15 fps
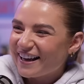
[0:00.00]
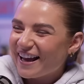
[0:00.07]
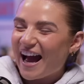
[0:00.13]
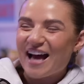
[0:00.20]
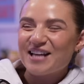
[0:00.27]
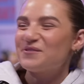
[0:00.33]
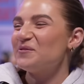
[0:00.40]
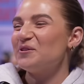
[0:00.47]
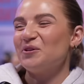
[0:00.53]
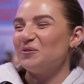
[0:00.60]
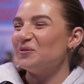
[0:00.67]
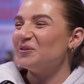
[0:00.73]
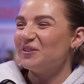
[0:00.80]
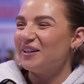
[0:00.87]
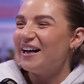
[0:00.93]
That's when you
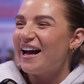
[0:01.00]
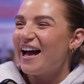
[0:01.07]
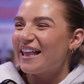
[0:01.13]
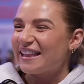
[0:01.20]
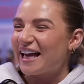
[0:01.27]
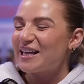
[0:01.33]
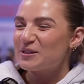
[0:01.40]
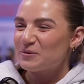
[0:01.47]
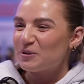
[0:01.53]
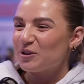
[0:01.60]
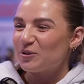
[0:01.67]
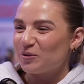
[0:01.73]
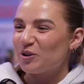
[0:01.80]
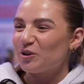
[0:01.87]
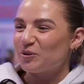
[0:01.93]
know. That's when you
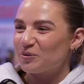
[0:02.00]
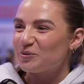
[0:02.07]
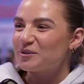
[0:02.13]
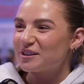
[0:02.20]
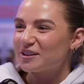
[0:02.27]
know you're old.